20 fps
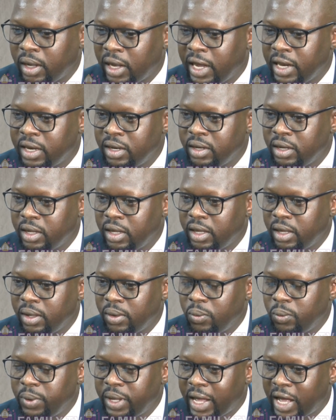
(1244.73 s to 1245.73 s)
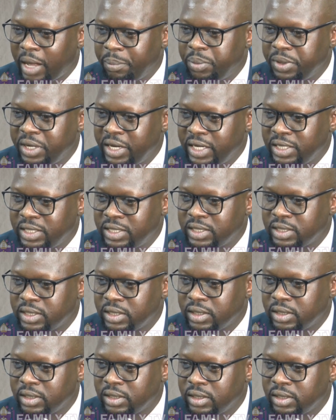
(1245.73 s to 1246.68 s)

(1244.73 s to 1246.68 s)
And we update